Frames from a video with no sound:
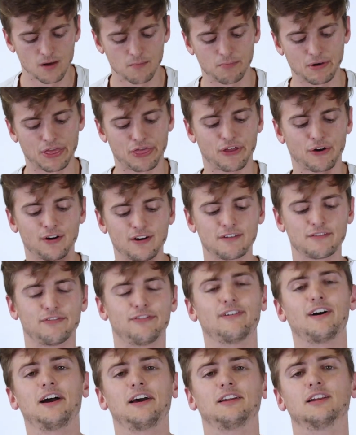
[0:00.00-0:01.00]
But third and
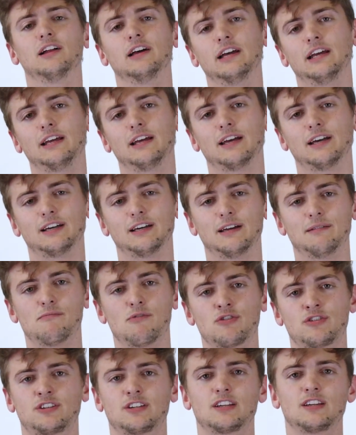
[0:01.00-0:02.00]
finally, and
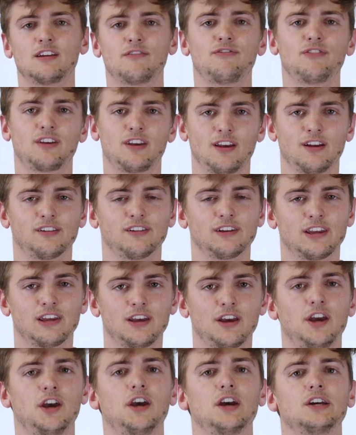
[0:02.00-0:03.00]
most significantly,
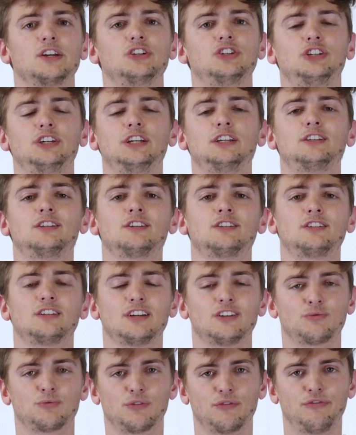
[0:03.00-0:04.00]
Jesus
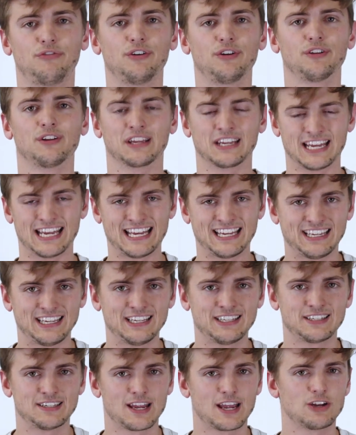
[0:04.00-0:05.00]
is revealing
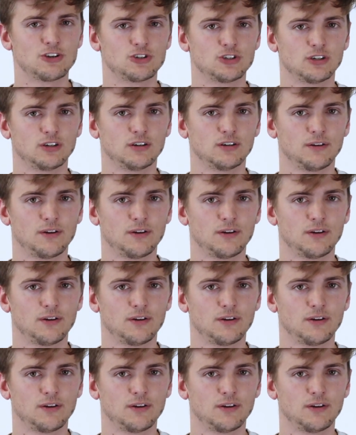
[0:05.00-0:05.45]
his nature.